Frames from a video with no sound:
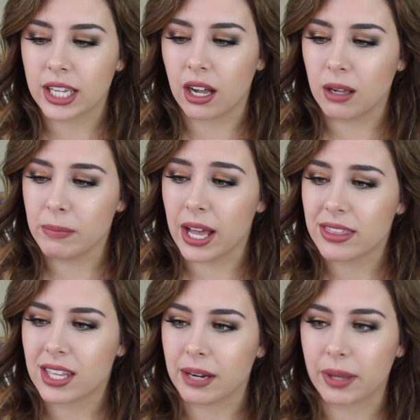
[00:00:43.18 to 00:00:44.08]
it all
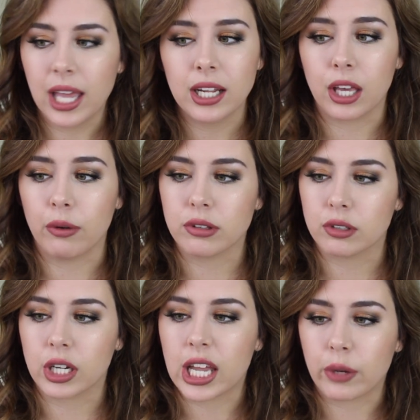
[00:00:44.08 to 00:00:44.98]
month, and I'm kind of going
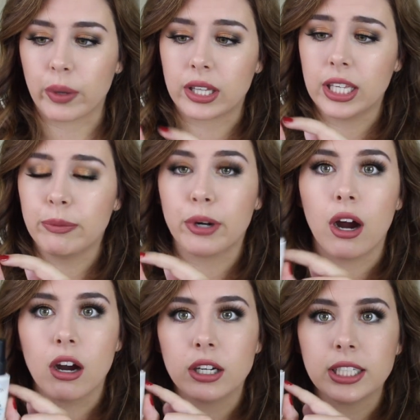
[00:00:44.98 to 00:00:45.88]
through it kind of quickly. We're
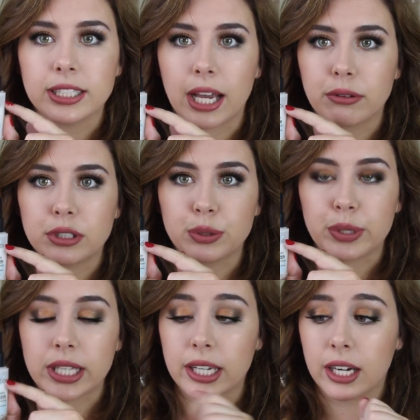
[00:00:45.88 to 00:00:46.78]
already down to
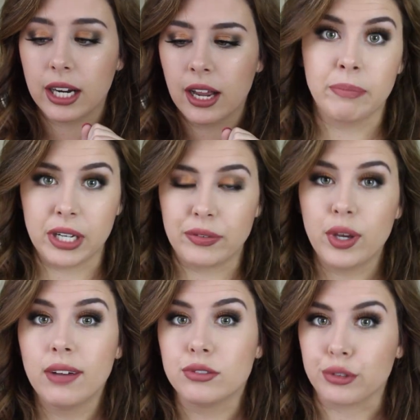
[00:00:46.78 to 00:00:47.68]
here. But if
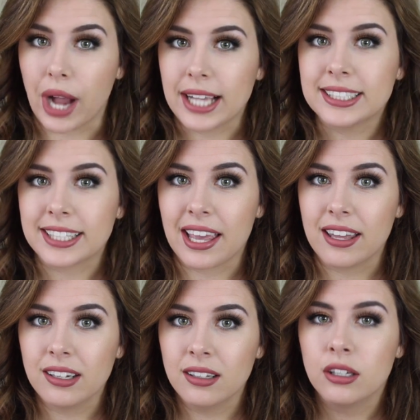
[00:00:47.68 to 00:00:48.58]
you have dry
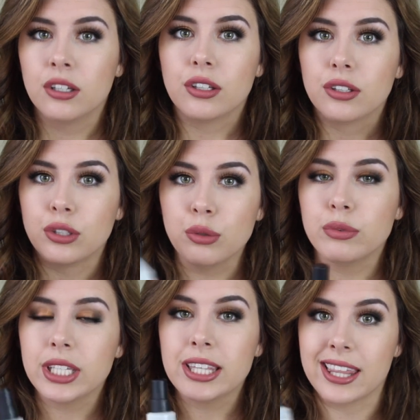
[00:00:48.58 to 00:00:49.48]
skin,
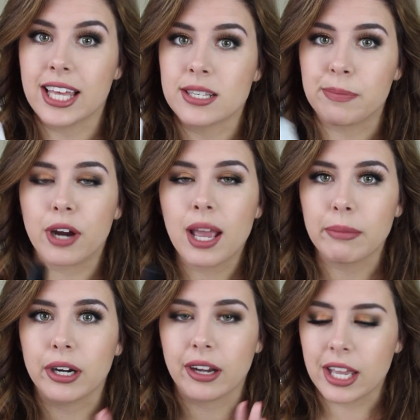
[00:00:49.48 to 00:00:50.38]
you need this
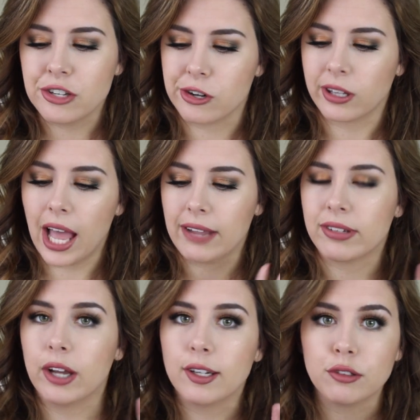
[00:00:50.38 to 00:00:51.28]
primer in your
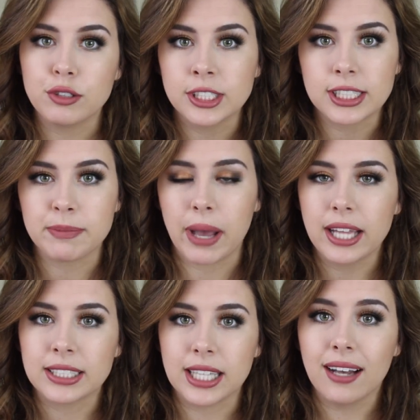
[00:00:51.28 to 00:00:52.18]
life. Now, I don't use this by
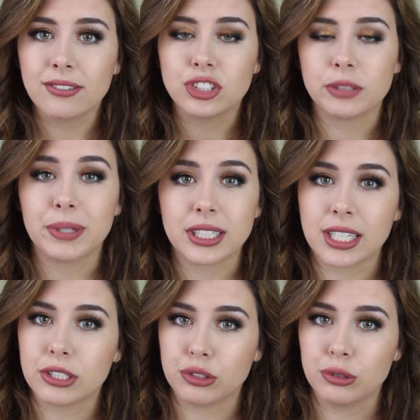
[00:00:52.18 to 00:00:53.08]
itself just because
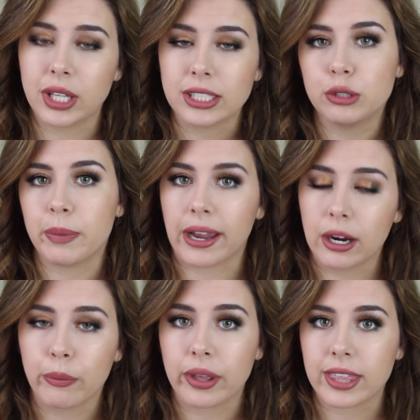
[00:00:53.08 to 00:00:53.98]
I do like to
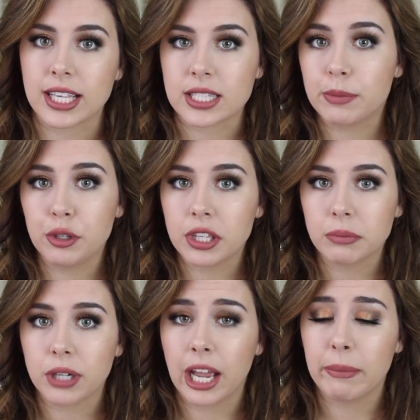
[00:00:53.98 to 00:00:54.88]
pair it with a
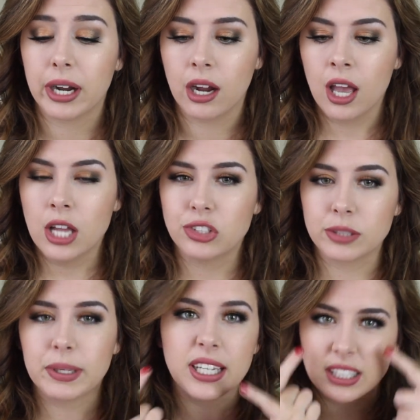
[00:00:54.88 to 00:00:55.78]
smoothing primer,
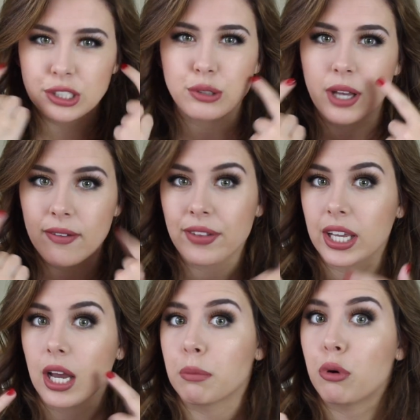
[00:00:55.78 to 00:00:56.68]
just because I do have
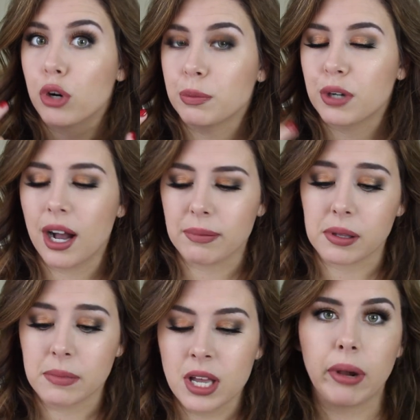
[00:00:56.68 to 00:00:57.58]
like a pore
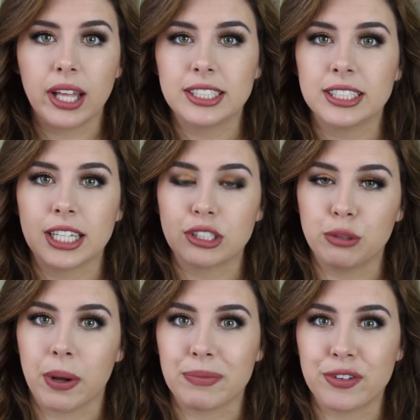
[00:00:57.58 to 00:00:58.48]
problem. But I like to take
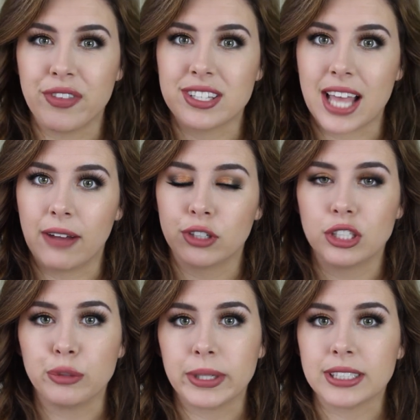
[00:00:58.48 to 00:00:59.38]
2 pumps of this after
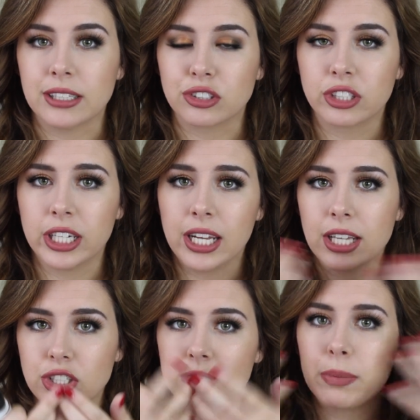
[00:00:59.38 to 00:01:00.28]
I do my sunscreen
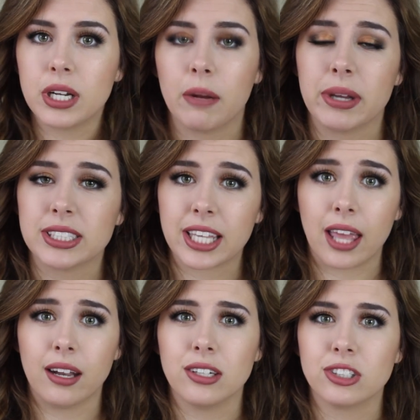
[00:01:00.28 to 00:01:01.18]
and just put it on my
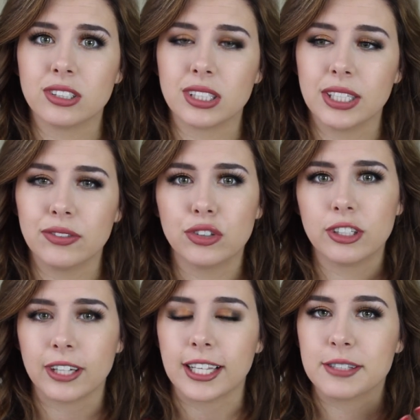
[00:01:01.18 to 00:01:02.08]
skin, and just leaves for
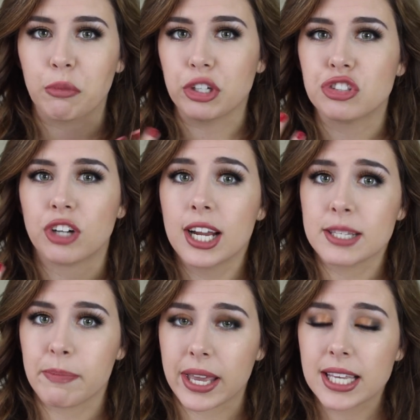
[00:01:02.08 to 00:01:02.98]
a nice
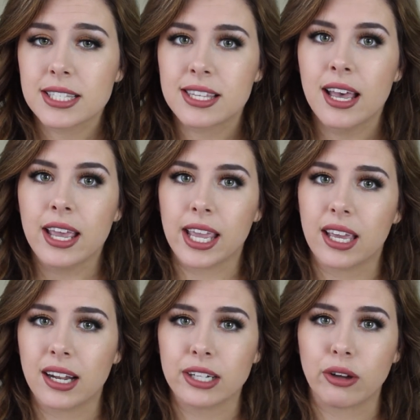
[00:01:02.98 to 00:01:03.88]
moisturized base,
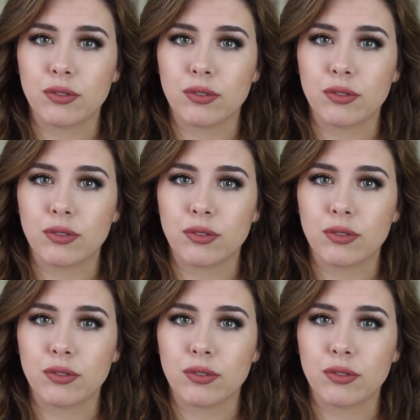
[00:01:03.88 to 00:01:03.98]
and I don't